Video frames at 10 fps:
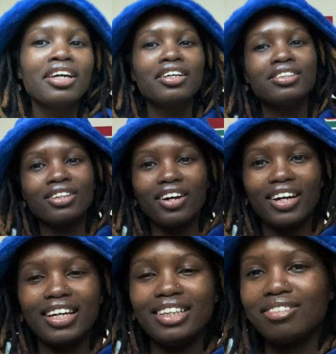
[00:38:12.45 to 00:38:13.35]

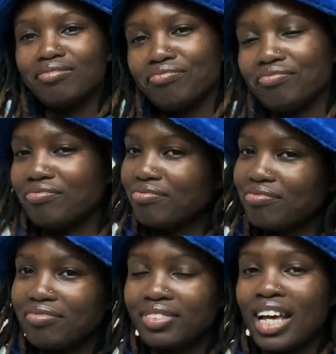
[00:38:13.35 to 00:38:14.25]
Sorry.
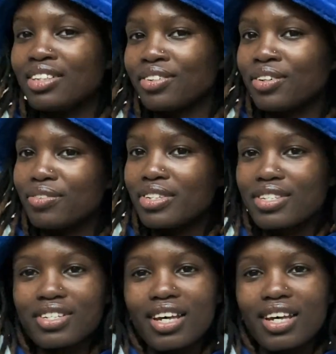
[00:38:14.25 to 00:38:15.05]
That's gross.